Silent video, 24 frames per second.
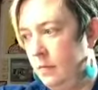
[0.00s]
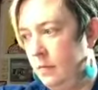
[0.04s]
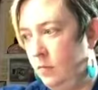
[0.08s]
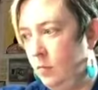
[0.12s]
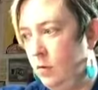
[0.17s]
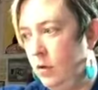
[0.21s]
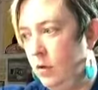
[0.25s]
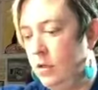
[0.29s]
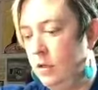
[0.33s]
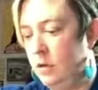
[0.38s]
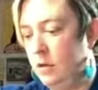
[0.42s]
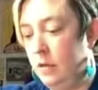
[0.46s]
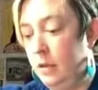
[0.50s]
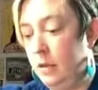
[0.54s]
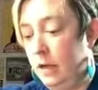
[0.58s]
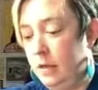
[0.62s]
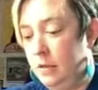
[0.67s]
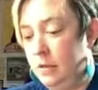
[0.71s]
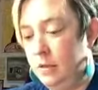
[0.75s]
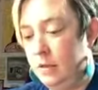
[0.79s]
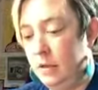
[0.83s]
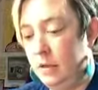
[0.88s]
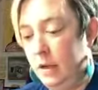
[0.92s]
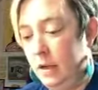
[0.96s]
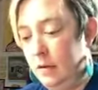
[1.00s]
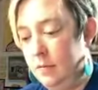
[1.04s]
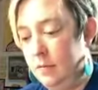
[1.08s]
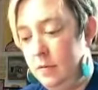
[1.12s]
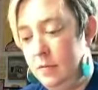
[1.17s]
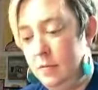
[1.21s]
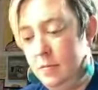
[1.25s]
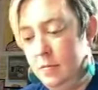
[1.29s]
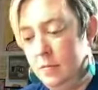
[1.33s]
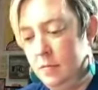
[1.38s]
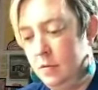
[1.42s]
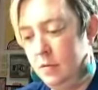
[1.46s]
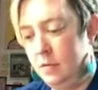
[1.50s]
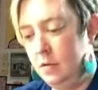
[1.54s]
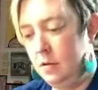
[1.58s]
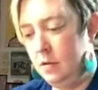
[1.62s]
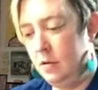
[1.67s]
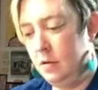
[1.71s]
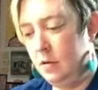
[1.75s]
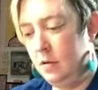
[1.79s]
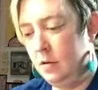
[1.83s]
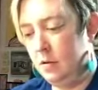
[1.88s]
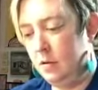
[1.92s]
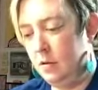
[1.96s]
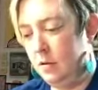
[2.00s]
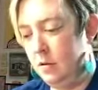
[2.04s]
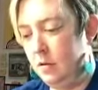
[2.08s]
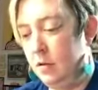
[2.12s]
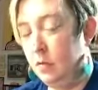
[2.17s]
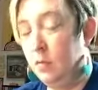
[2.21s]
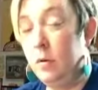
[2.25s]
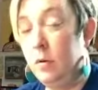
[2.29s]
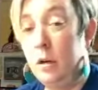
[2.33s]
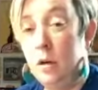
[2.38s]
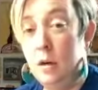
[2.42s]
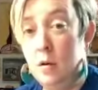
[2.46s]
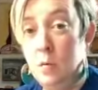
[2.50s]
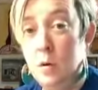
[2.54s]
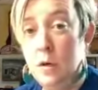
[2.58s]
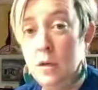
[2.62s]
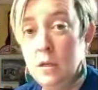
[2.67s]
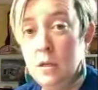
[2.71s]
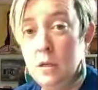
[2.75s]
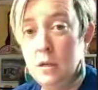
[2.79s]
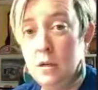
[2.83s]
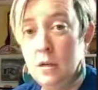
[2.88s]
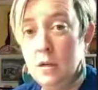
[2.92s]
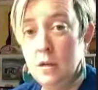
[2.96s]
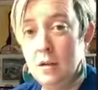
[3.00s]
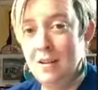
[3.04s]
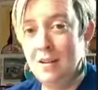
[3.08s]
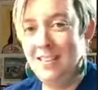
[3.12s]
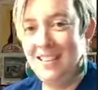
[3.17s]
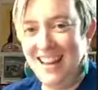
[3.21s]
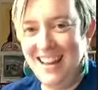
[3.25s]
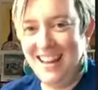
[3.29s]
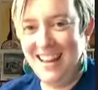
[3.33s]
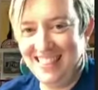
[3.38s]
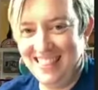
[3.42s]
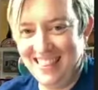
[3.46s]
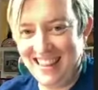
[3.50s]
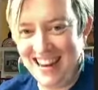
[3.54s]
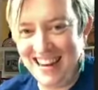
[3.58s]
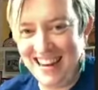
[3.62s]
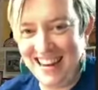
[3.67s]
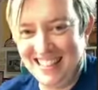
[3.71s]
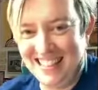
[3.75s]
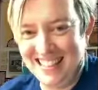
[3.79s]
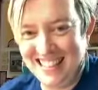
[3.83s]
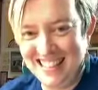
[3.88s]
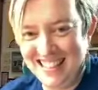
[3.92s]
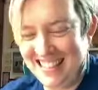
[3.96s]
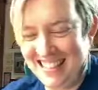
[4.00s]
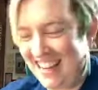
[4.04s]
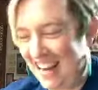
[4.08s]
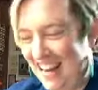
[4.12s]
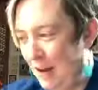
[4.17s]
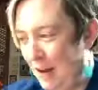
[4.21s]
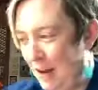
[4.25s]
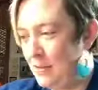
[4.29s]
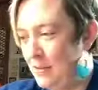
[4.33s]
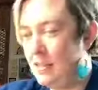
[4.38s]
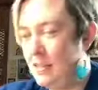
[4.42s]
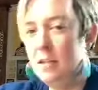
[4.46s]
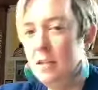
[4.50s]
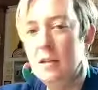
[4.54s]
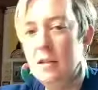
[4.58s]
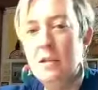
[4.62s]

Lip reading: Winter landscapes. The real winter landscapes.